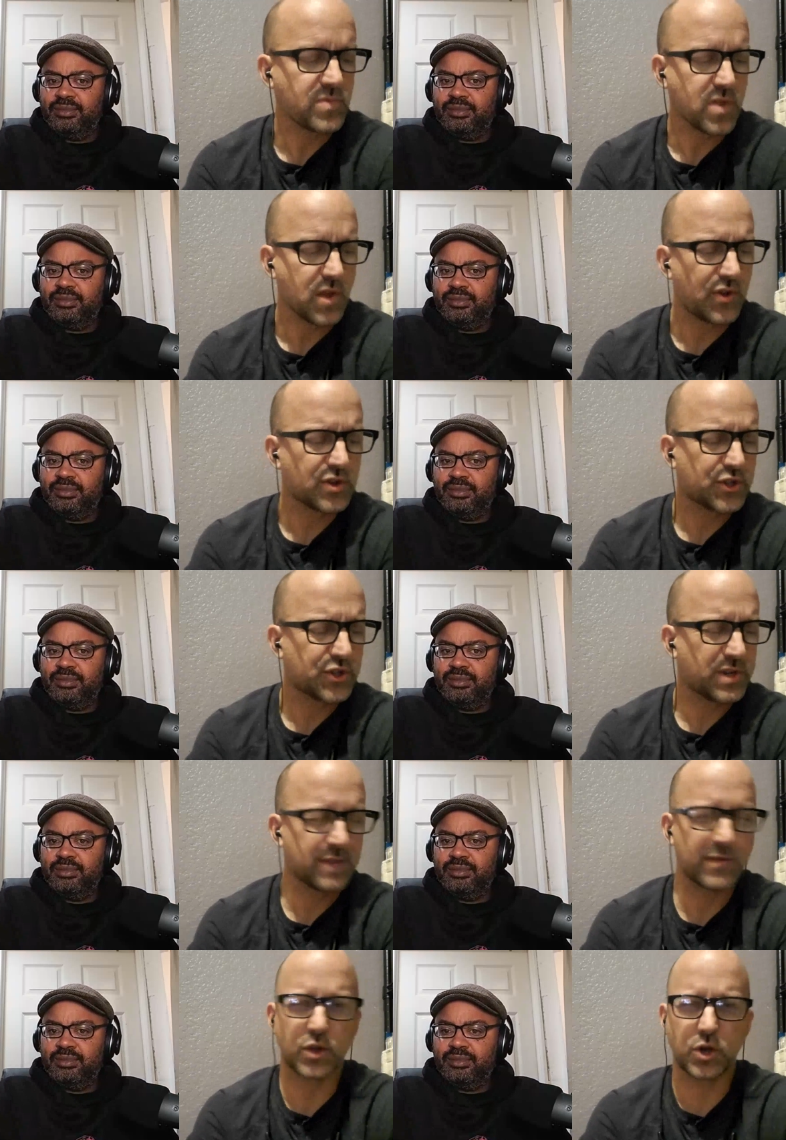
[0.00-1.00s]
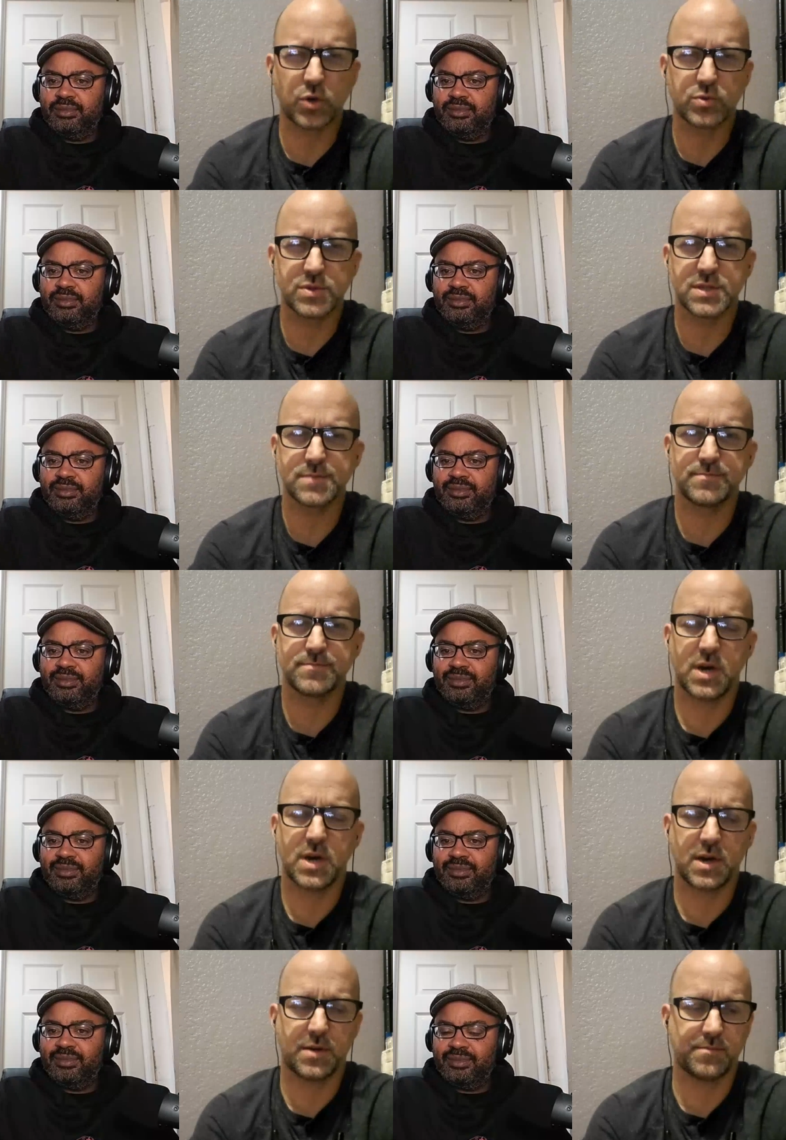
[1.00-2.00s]
Speaker 1: There are two different coats.
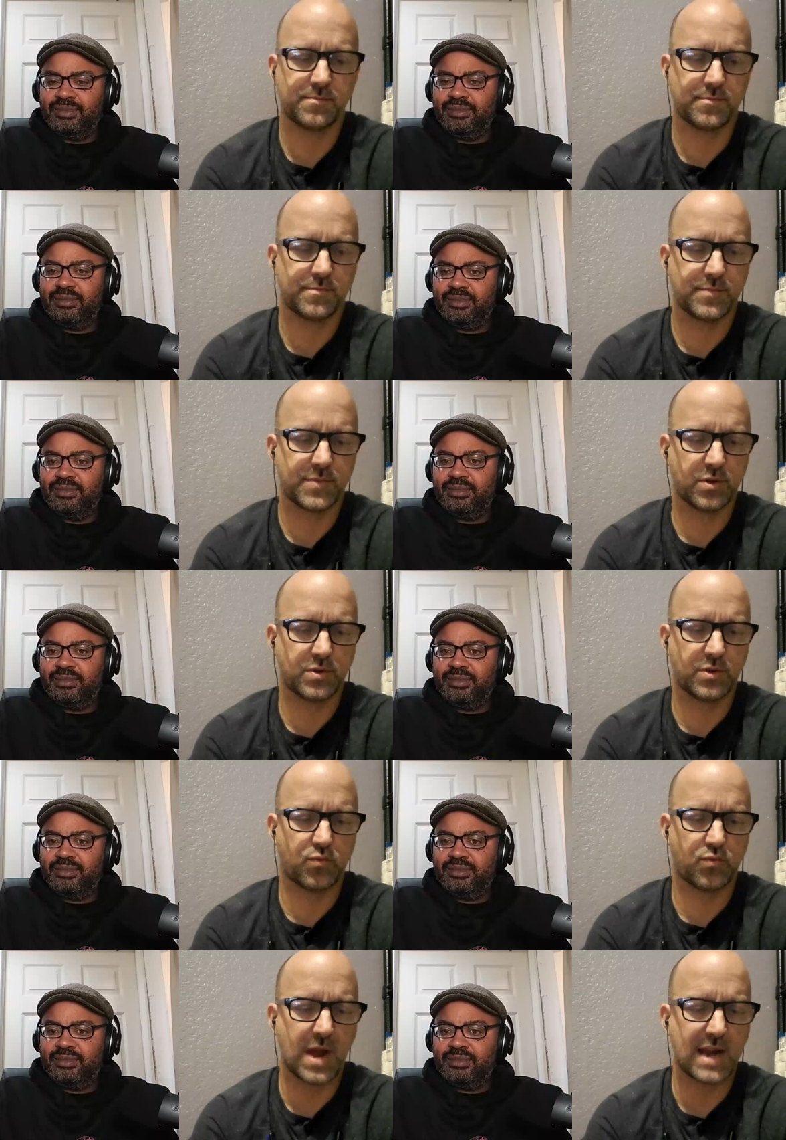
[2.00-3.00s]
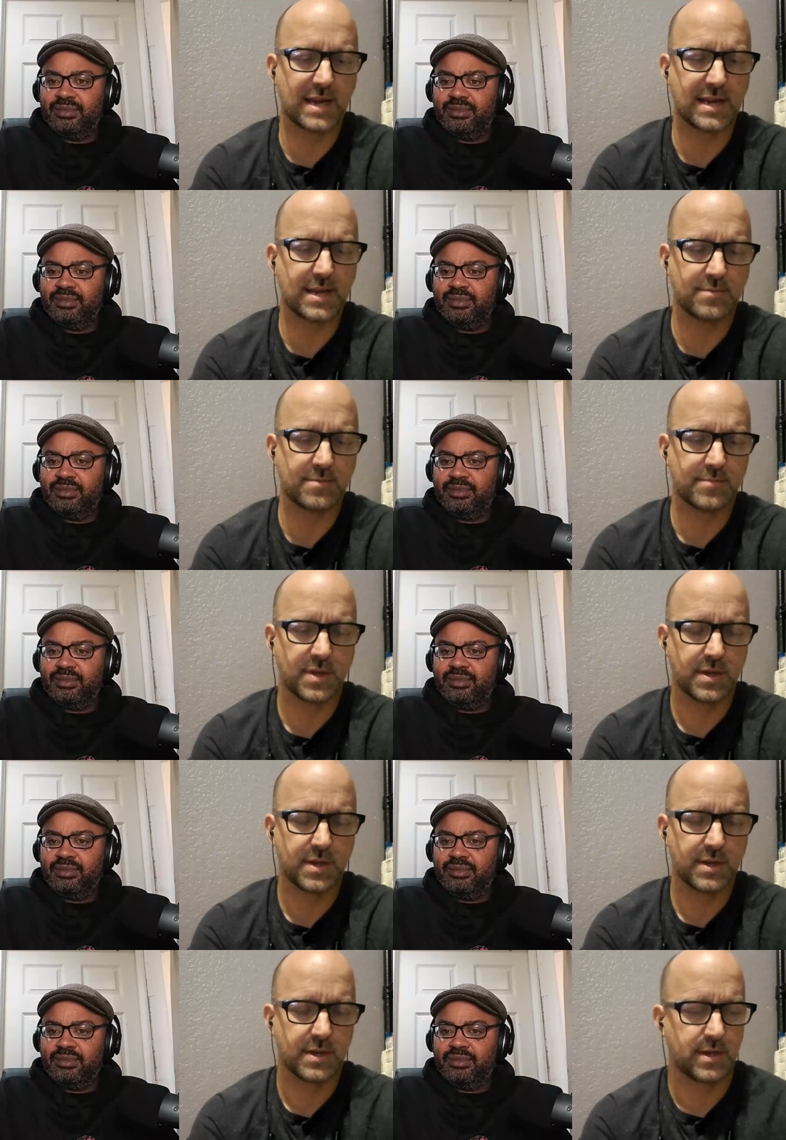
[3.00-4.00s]
Um, the the writing
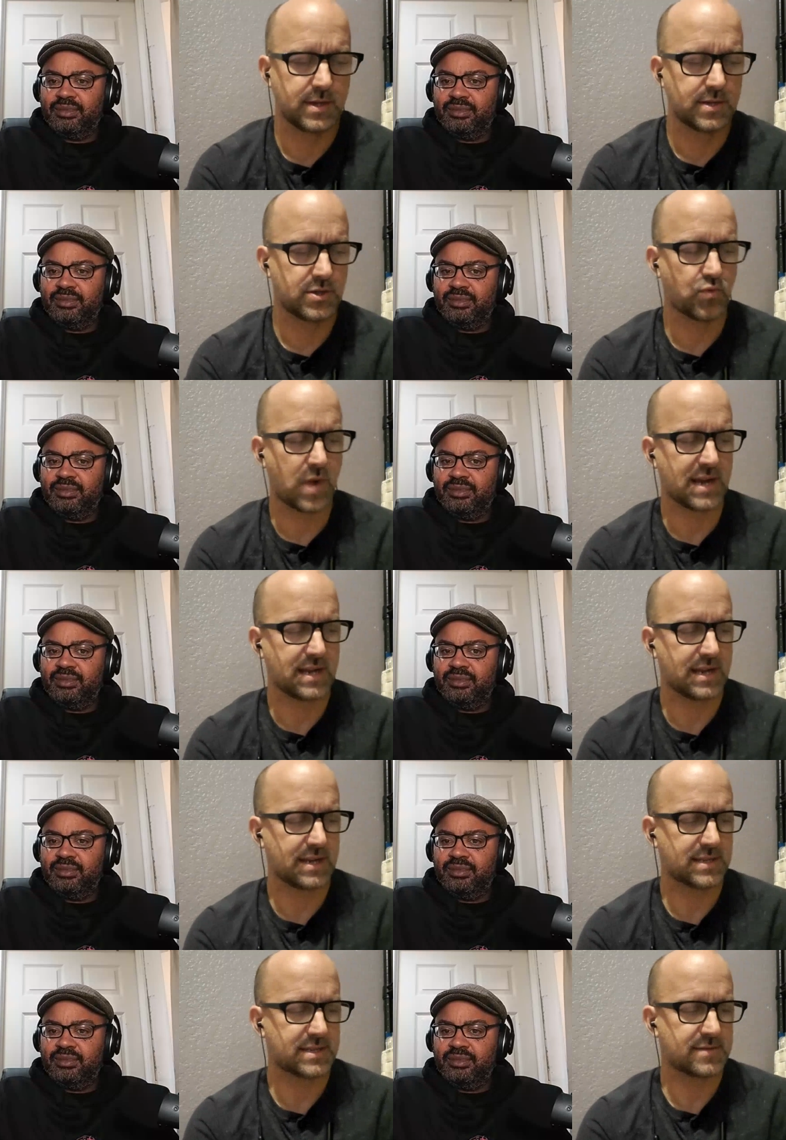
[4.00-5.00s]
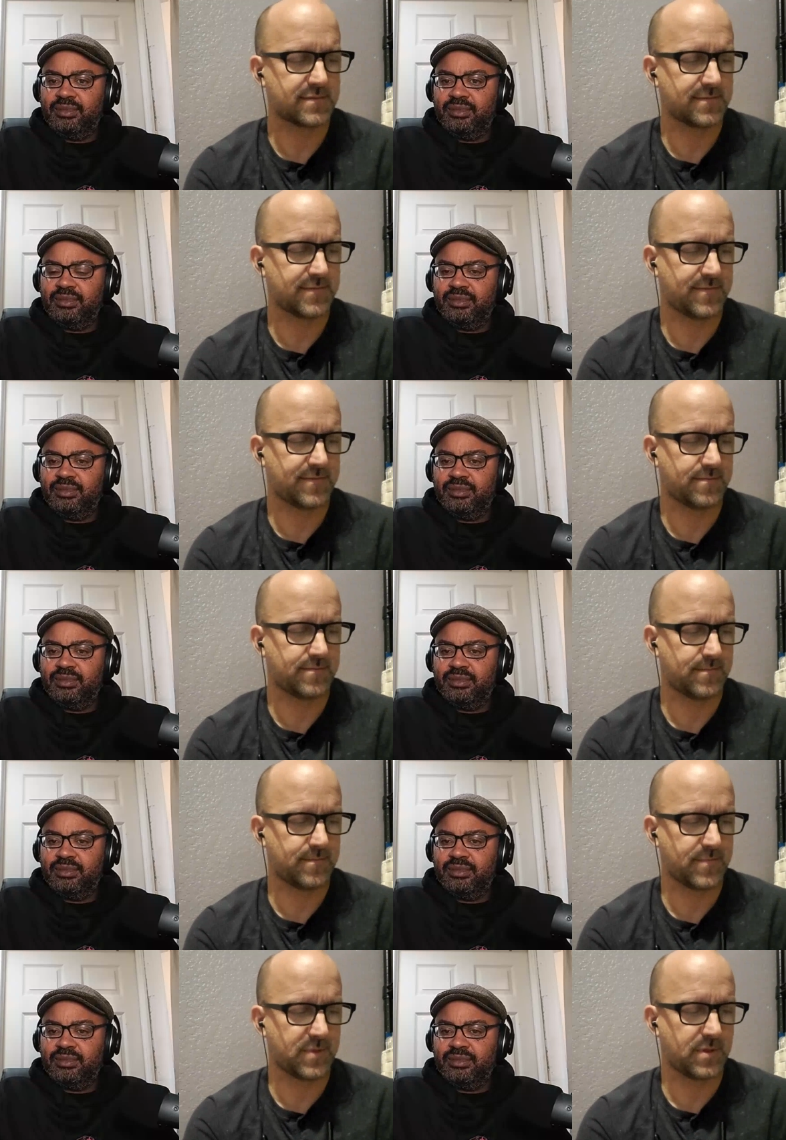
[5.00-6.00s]
the writing is
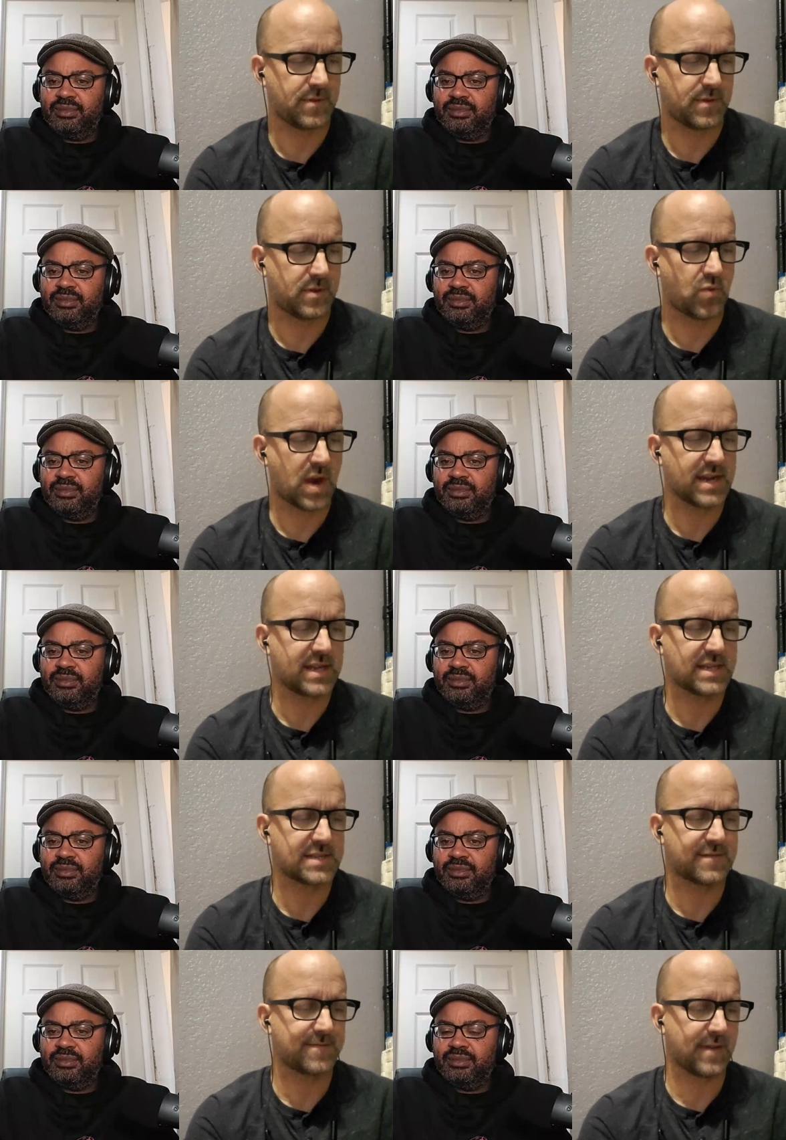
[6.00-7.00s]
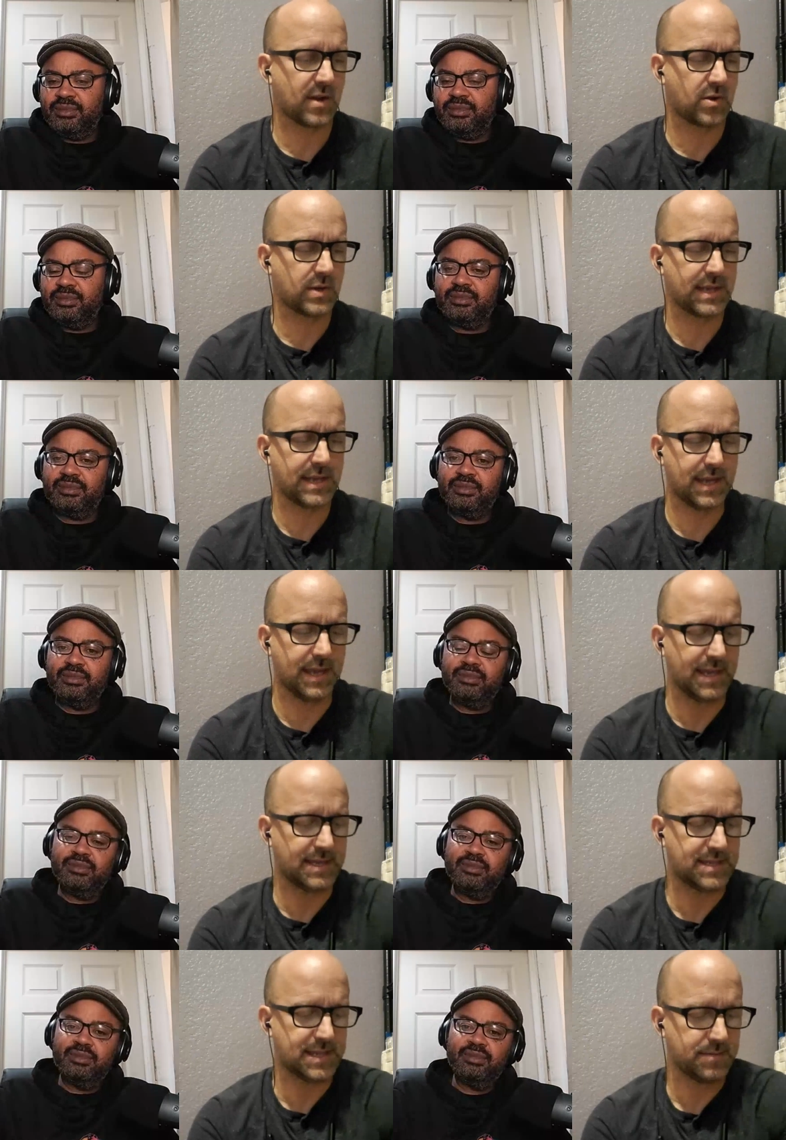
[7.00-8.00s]
the writing is fairly
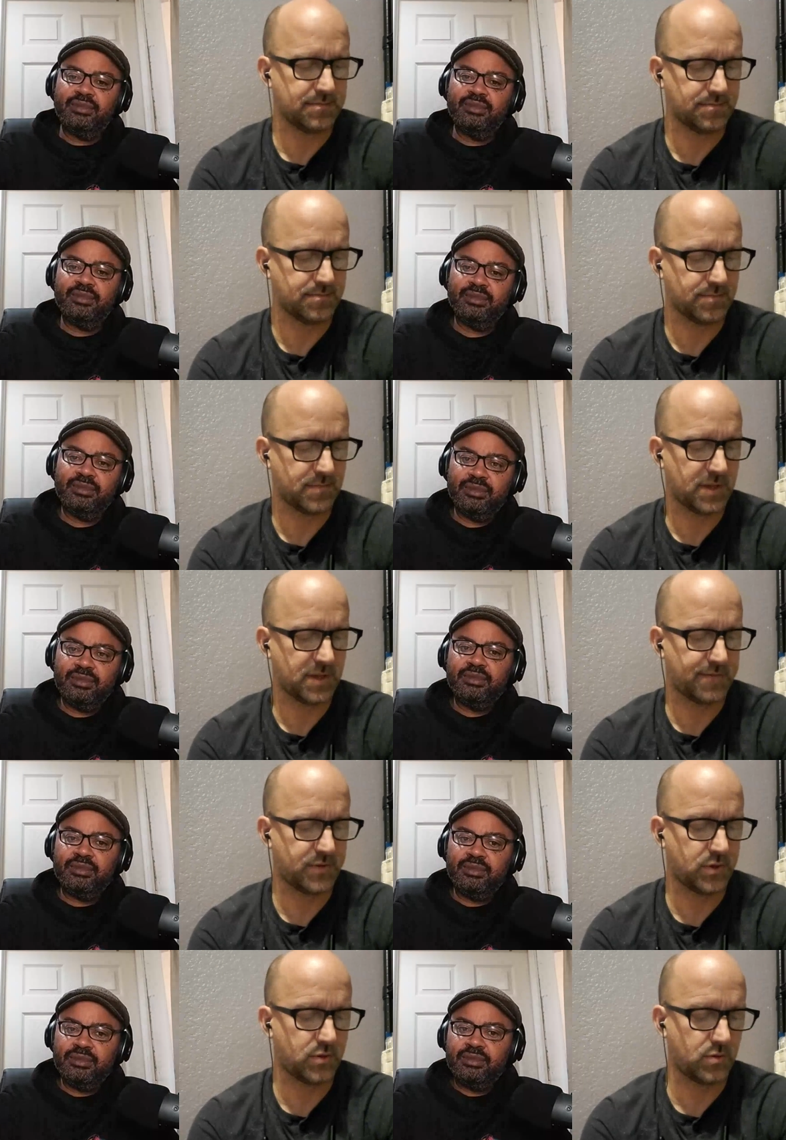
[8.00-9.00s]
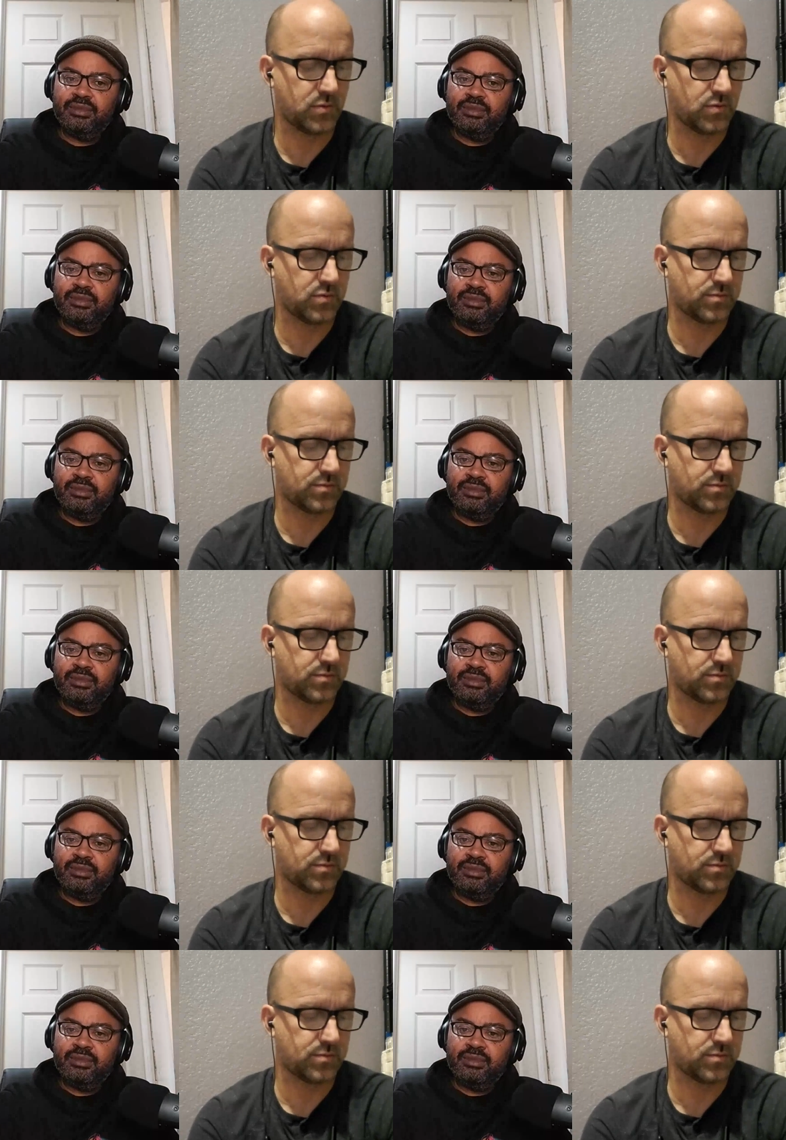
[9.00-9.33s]
easy if you